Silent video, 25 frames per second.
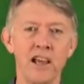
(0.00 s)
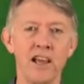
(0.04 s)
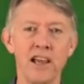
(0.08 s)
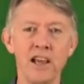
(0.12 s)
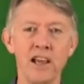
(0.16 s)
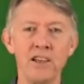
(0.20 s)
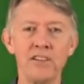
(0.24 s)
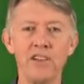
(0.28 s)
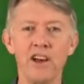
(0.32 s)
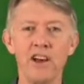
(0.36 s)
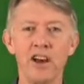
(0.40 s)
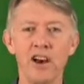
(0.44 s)

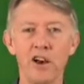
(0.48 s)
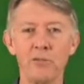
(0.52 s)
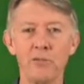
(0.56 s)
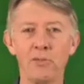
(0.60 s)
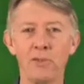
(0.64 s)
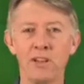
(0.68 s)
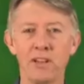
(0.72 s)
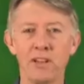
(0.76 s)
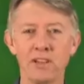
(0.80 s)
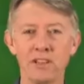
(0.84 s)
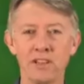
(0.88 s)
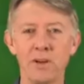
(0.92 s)
in the hope
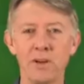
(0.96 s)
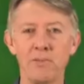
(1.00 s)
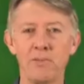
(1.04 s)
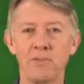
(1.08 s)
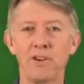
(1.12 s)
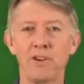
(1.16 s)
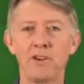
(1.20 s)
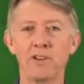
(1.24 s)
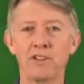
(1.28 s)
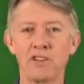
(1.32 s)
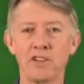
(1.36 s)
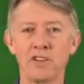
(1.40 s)
that at some
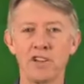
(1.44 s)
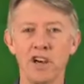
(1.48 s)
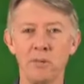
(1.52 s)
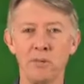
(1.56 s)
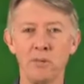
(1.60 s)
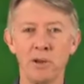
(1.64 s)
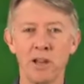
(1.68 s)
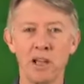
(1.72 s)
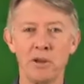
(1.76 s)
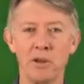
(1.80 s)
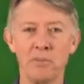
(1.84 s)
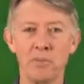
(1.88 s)
future
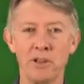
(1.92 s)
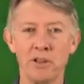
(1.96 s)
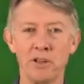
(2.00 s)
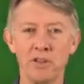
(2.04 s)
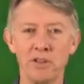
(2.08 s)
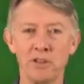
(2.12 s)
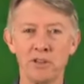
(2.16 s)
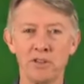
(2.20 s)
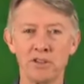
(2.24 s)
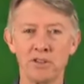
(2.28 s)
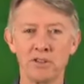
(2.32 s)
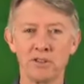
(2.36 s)
time it can be
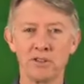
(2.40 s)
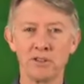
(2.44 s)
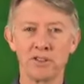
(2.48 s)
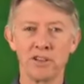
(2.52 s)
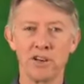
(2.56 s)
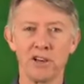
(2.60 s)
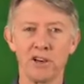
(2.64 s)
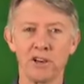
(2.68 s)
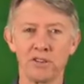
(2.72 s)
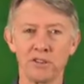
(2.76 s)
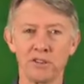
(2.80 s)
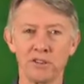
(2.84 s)
used or
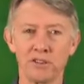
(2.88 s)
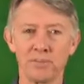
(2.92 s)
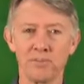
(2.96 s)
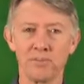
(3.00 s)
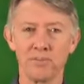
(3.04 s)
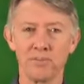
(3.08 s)
sold.